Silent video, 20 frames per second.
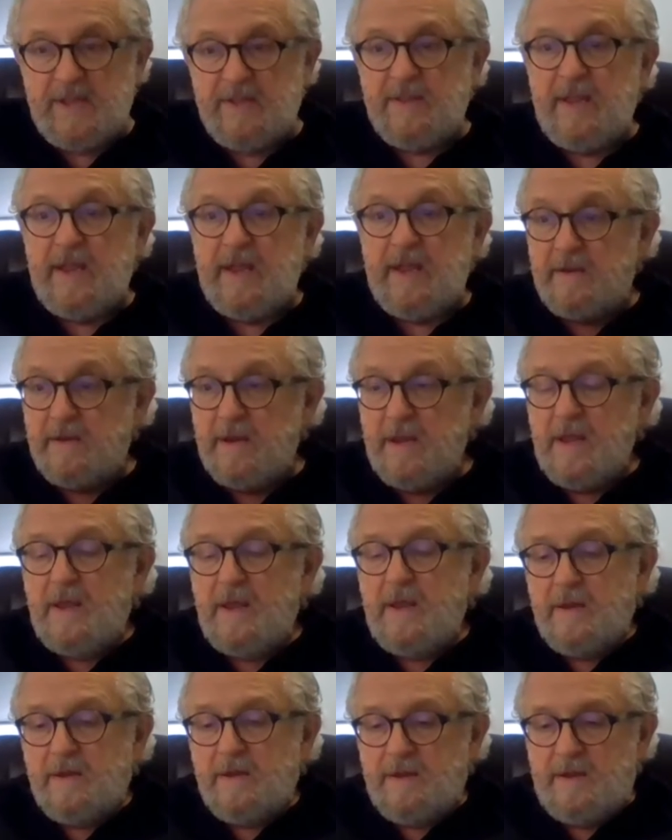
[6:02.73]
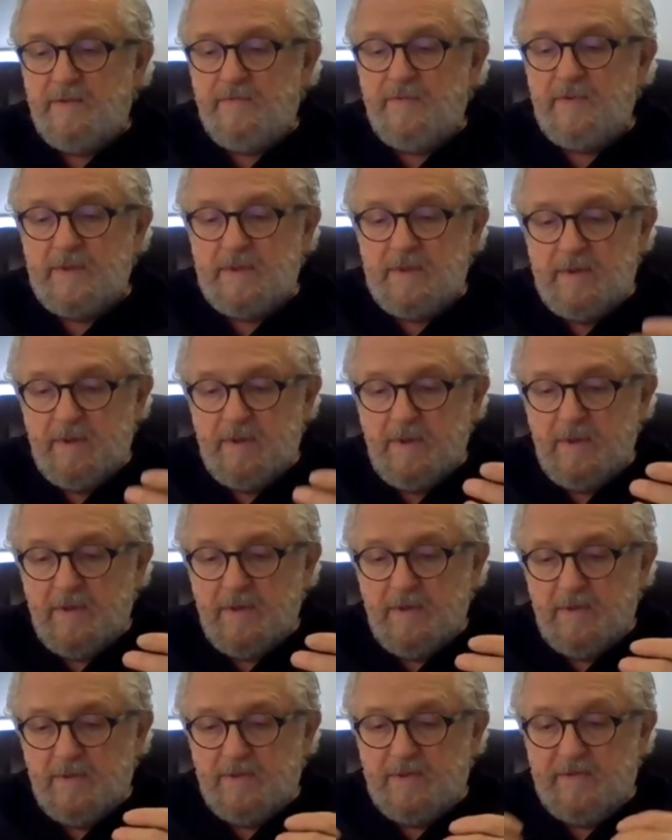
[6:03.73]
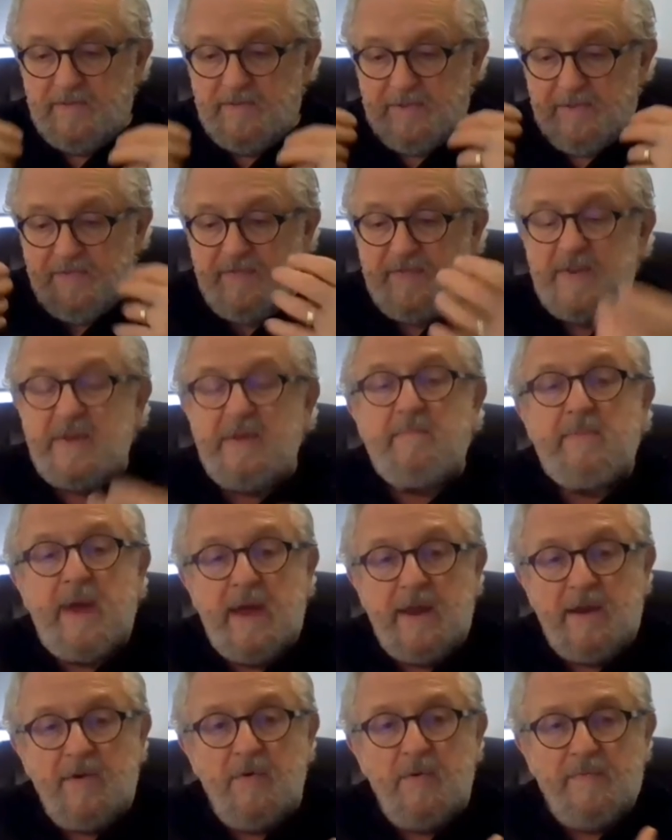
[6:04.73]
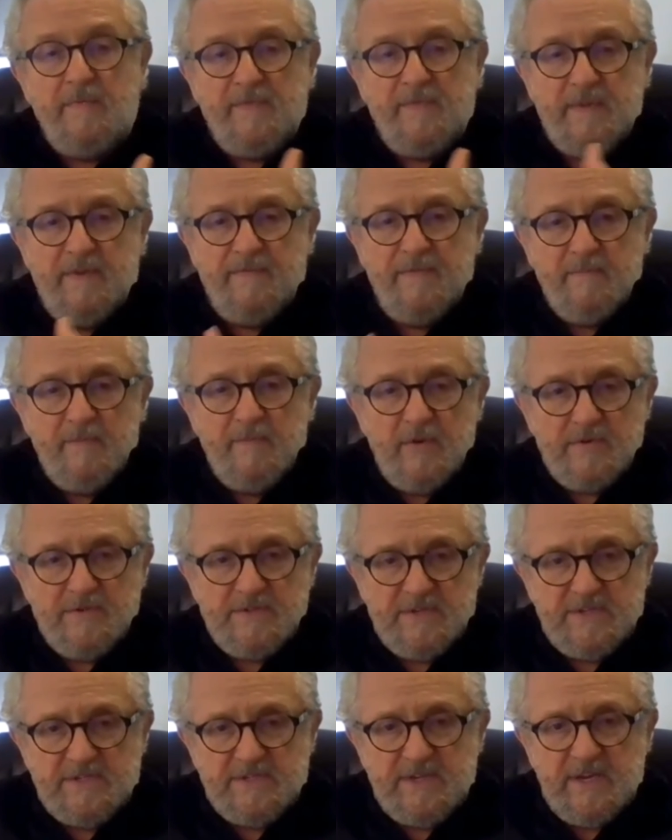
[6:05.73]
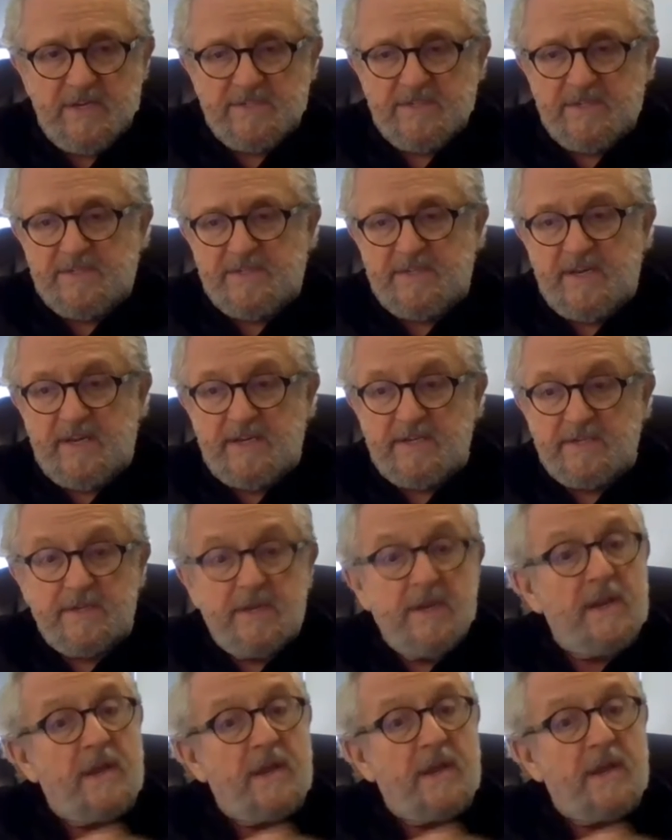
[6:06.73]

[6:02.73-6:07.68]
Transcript: and then giving the feedback, hopefully, from those successes is,